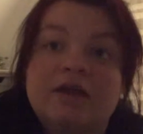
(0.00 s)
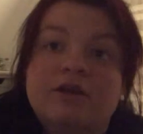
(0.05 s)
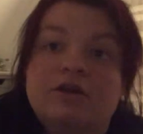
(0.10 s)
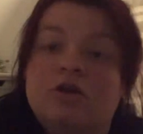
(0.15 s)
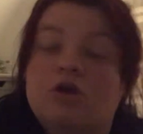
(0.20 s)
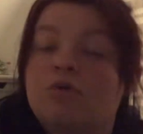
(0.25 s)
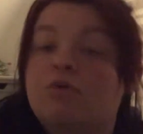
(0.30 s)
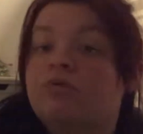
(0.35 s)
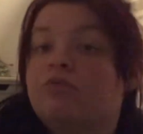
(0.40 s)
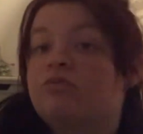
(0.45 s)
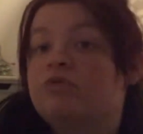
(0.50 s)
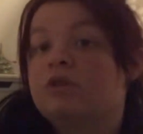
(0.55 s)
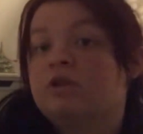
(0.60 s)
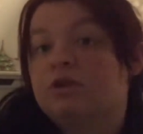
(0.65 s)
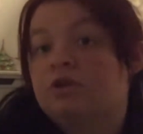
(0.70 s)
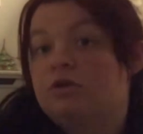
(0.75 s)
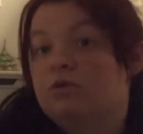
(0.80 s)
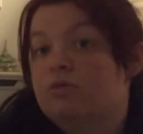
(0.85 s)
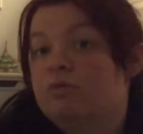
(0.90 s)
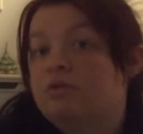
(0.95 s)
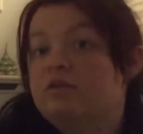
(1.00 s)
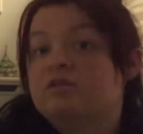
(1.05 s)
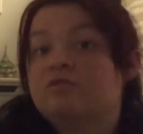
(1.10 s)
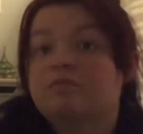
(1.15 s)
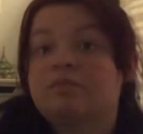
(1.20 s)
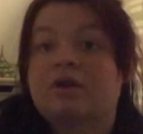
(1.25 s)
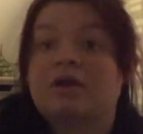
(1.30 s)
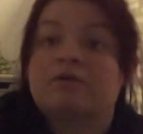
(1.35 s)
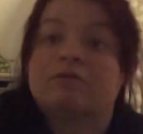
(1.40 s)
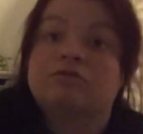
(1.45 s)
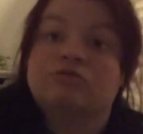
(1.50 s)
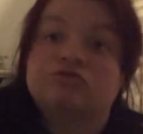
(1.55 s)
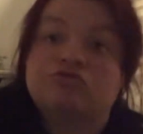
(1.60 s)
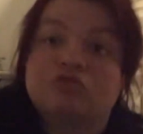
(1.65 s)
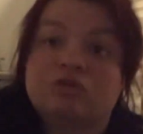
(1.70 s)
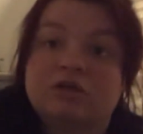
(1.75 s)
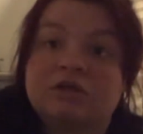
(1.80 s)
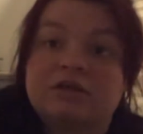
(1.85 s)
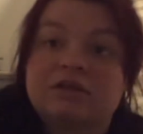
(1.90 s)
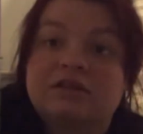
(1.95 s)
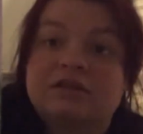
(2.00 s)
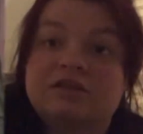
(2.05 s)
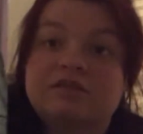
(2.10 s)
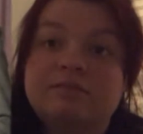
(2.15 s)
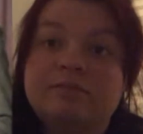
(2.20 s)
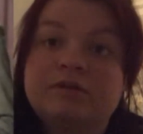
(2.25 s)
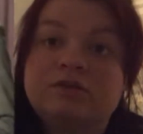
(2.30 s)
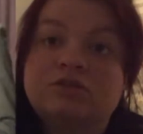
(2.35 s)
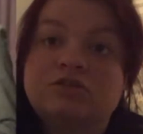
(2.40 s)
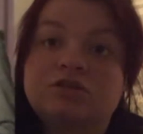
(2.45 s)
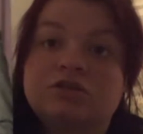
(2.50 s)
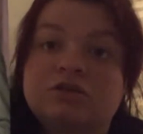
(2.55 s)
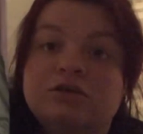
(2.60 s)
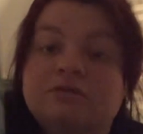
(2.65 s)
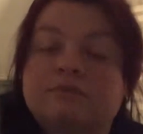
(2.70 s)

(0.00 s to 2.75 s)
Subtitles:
No one really knew this, but I was drunk in this picture.